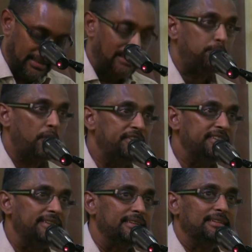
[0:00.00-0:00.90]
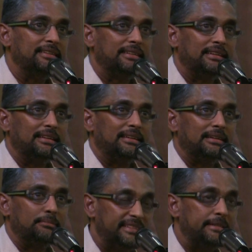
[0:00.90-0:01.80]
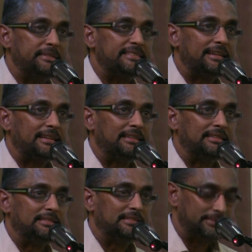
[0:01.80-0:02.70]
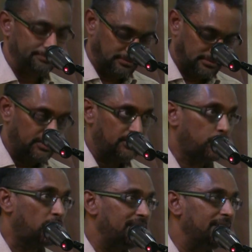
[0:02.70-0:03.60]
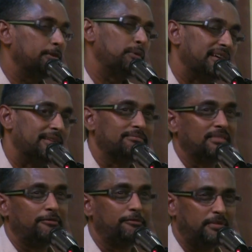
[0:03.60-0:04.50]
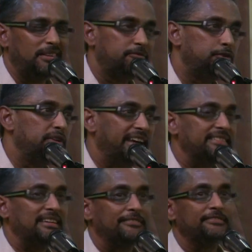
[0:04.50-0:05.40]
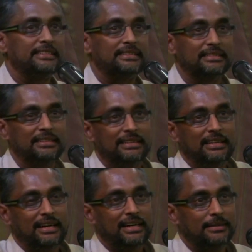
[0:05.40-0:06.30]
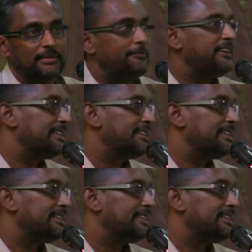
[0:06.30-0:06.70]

appointed Menteri Besar, shortly after, a few days after every